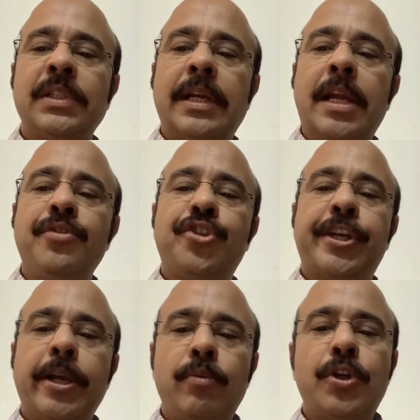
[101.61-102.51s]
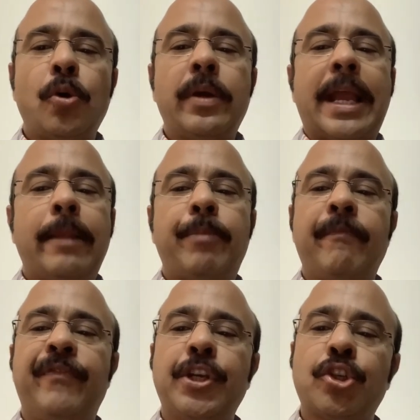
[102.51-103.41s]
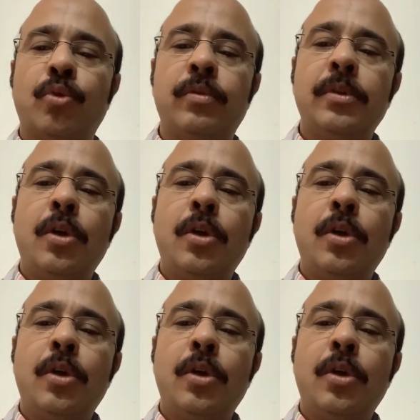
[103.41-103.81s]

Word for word: and Shiva took help of Vishnu,